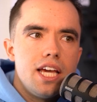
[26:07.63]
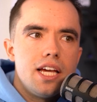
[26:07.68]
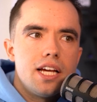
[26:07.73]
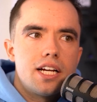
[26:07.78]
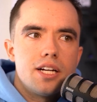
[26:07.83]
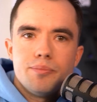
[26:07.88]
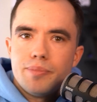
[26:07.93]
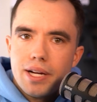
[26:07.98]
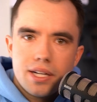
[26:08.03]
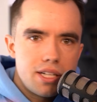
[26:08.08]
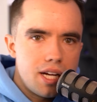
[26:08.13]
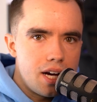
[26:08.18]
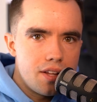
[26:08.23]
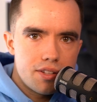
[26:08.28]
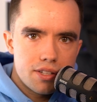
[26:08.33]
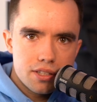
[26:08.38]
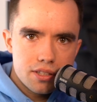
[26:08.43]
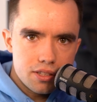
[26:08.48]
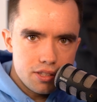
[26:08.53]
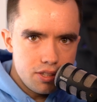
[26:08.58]
compared
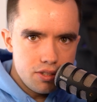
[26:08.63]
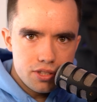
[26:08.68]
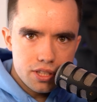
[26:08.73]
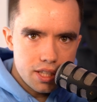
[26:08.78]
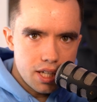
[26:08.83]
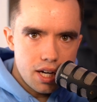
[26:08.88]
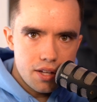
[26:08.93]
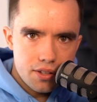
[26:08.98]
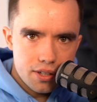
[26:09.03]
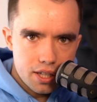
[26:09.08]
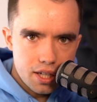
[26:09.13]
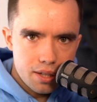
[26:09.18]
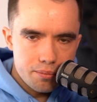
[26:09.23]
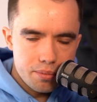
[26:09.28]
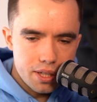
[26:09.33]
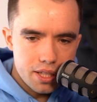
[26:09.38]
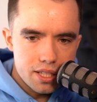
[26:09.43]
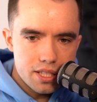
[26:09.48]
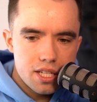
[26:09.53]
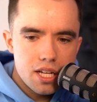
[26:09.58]
to using other
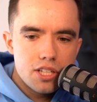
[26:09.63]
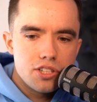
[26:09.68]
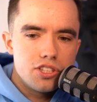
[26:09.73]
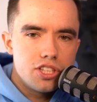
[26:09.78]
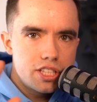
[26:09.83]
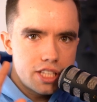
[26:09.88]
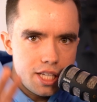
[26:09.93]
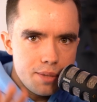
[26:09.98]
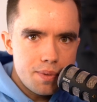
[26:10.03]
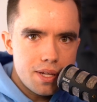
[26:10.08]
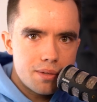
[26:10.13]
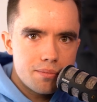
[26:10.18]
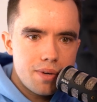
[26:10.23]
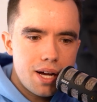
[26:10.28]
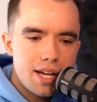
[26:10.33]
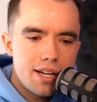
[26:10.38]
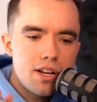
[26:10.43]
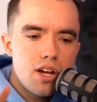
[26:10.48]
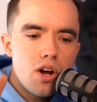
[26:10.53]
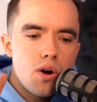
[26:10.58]
companies. So just keep that in
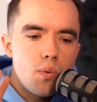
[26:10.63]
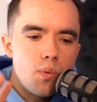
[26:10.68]
mind.